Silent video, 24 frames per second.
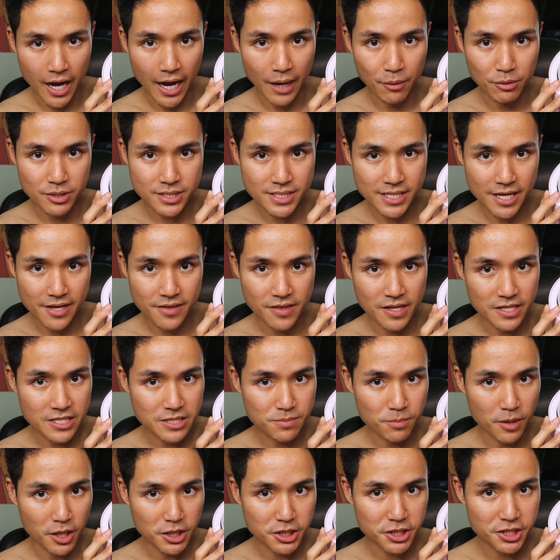I would say this
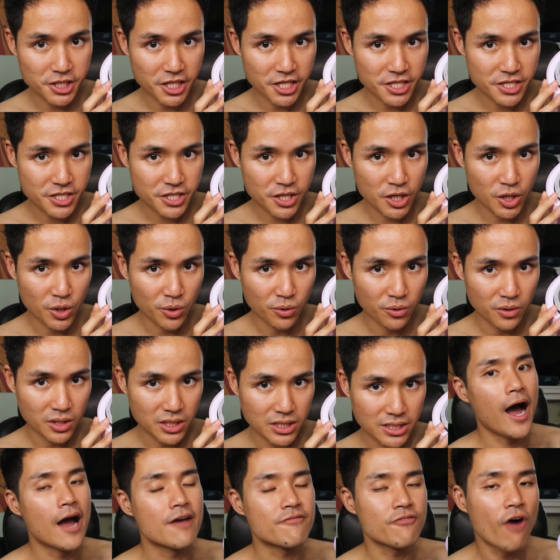much is
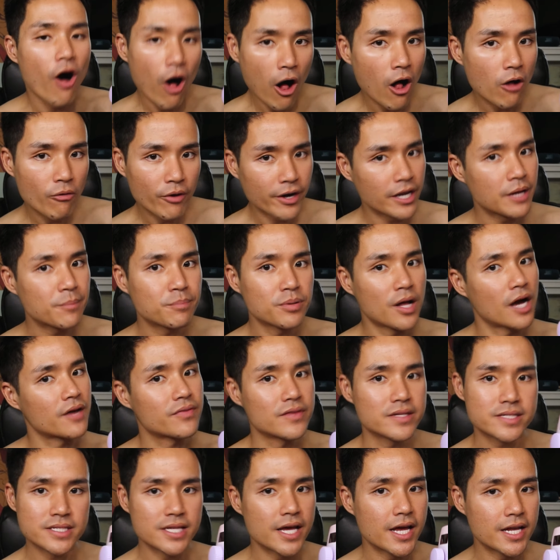cool. I've already plugged
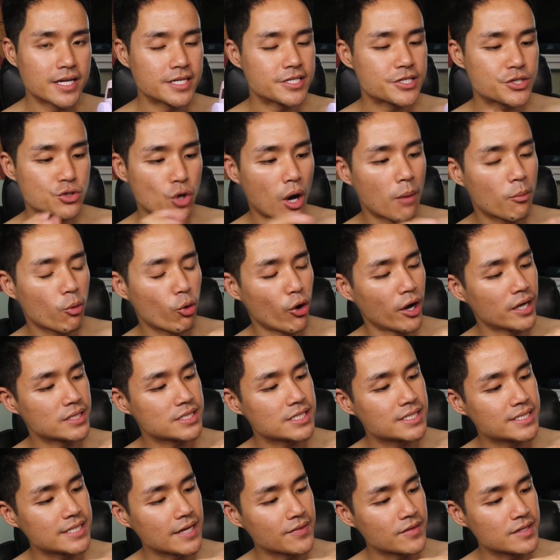this in, so I'm going
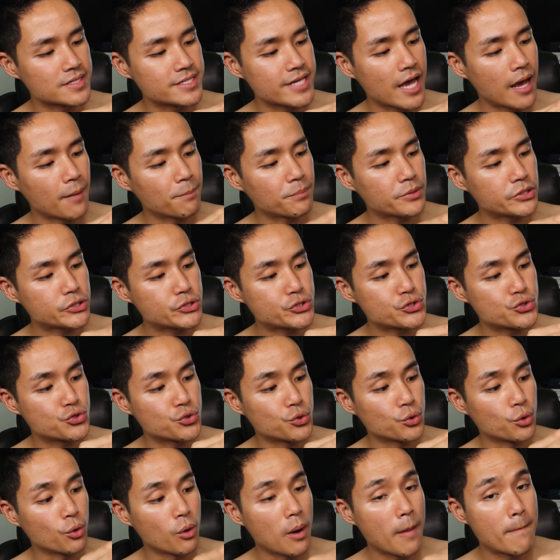to set the temp
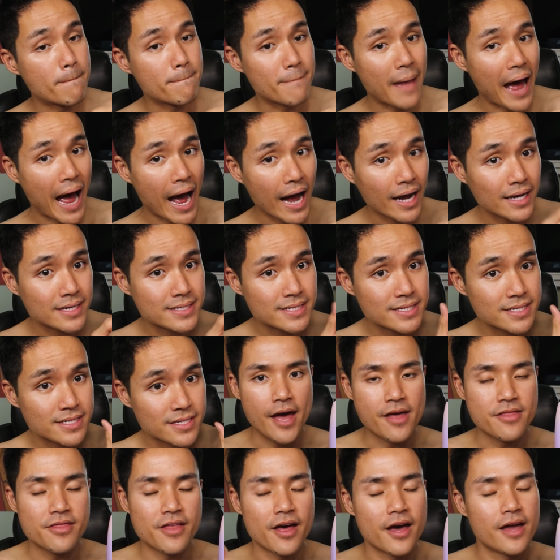to max.
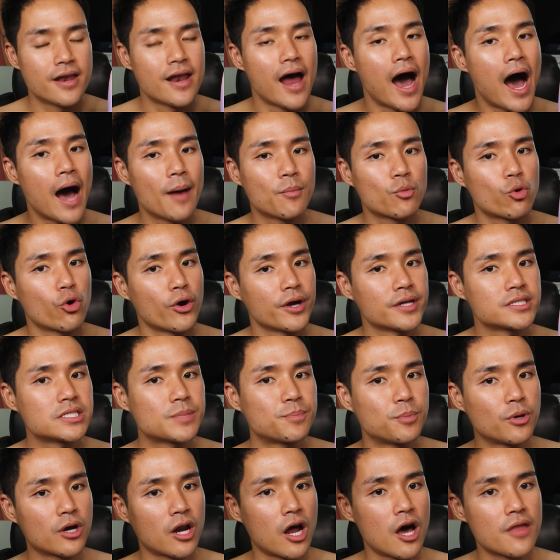And then I'm going to
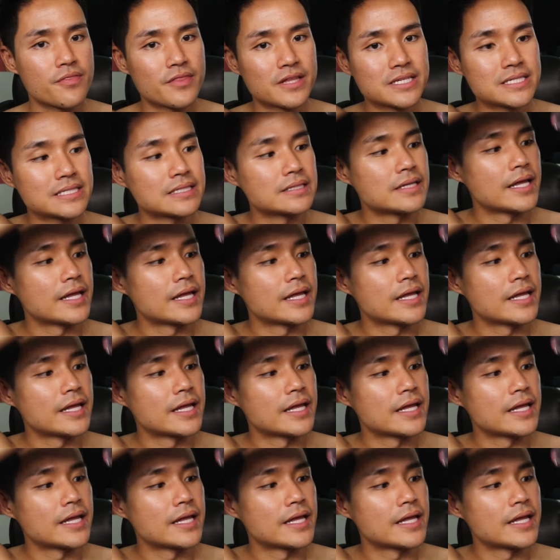put on this